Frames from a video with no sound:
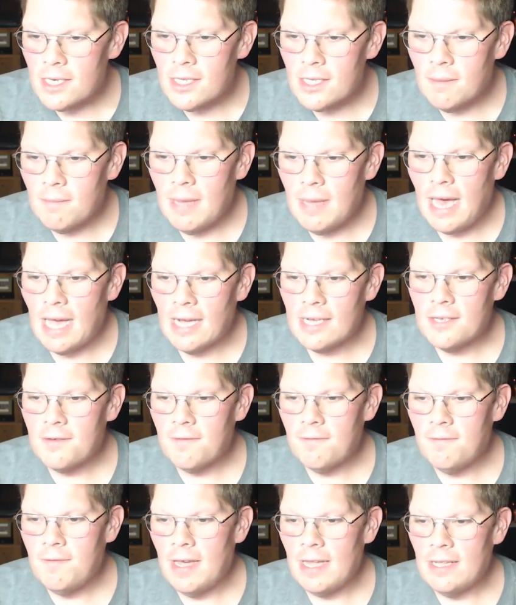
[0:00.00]
Max
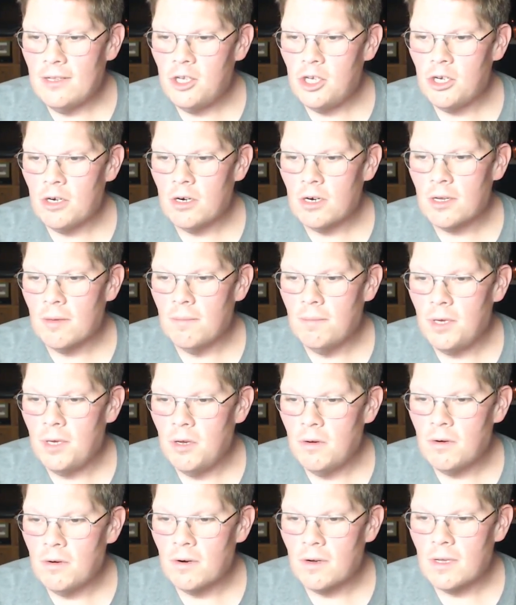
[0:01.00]
Venture
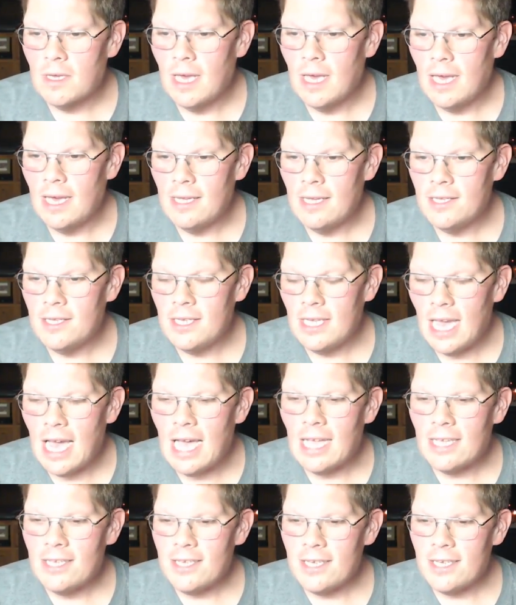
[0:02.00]
computer case. Yeah,
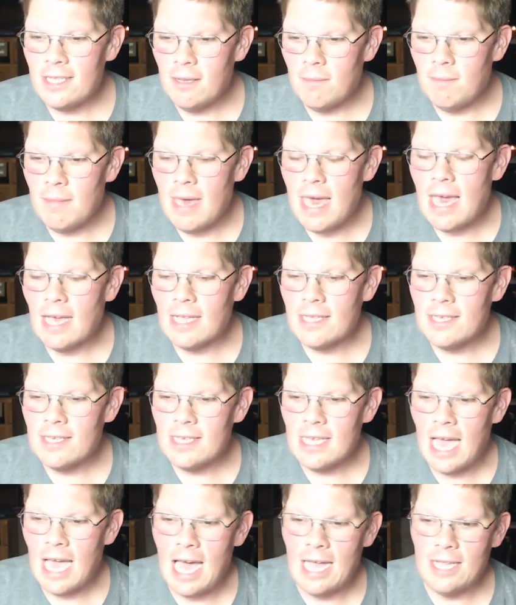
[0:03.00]
Max
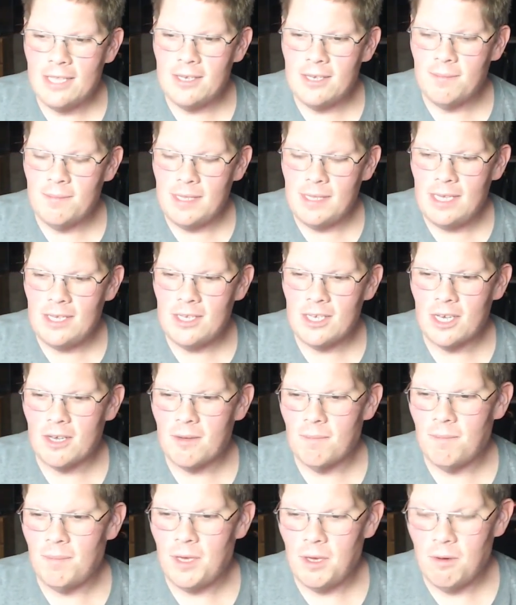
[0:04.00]
had some decent
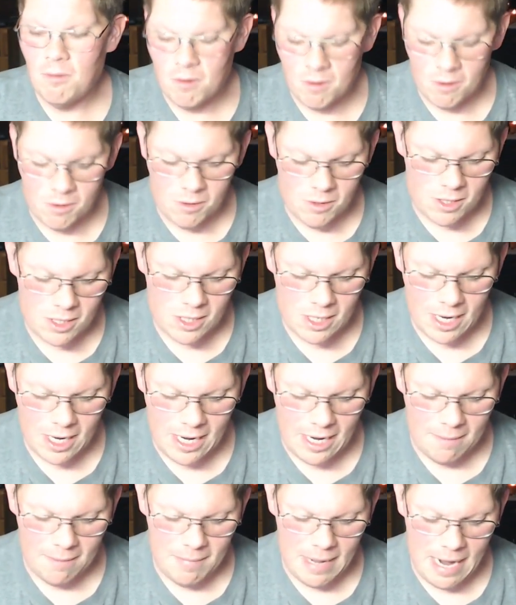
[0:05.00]
computers.
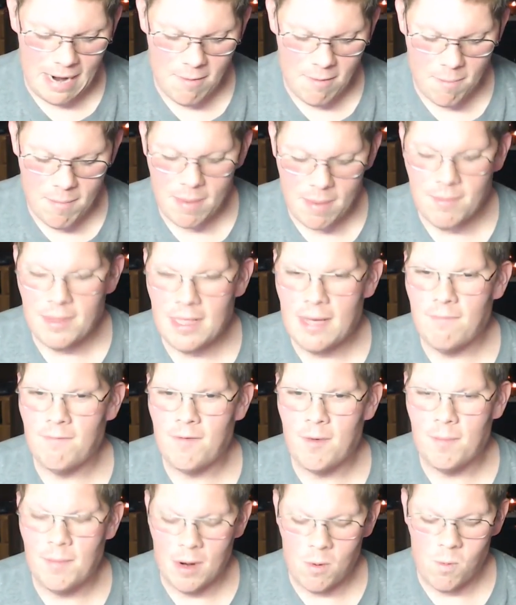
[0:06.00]
Um, I remember them
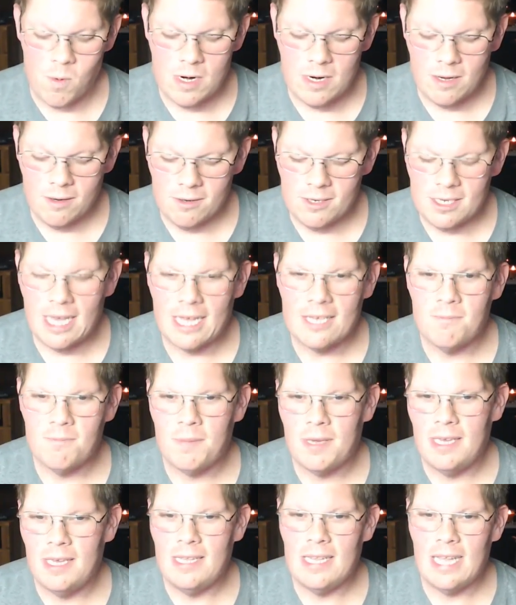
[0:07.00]
from their Windows
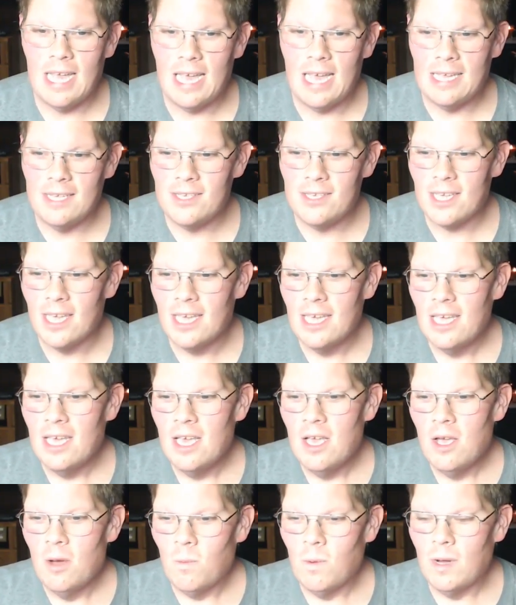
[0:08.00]
XP days
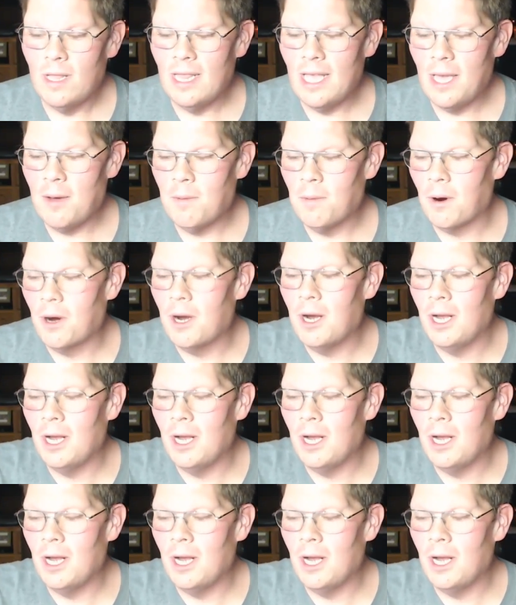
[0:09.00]
when they were